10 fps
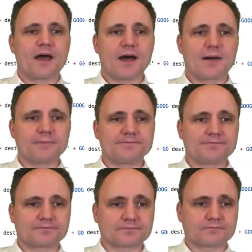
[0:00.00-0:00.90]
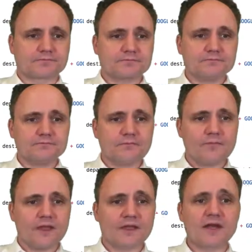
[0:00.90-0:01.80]

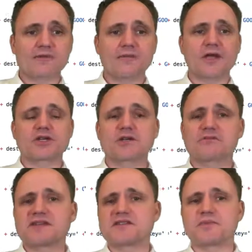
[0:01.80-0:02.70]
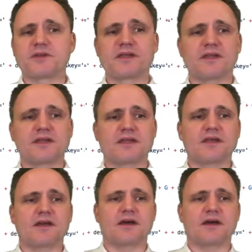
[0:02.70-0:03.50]
Get information, that's simply the